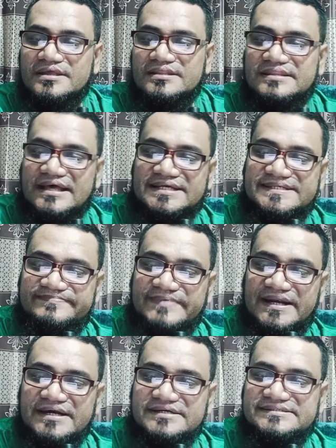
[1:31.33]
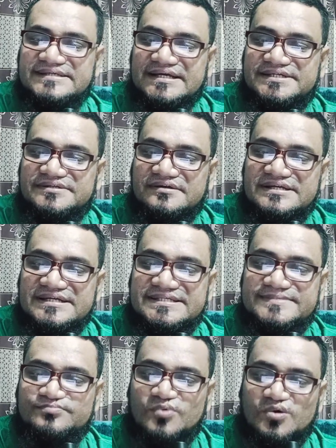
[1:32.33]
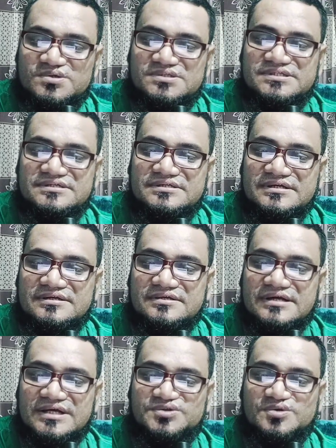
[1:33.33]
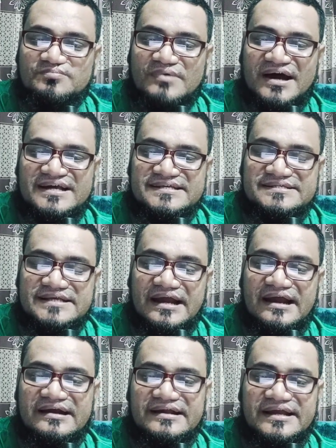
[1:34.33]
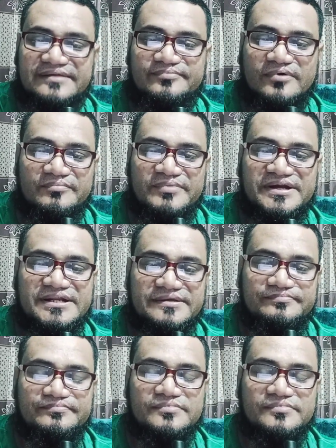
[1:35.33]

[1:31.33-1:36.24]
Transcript: The expert section is most customized and informative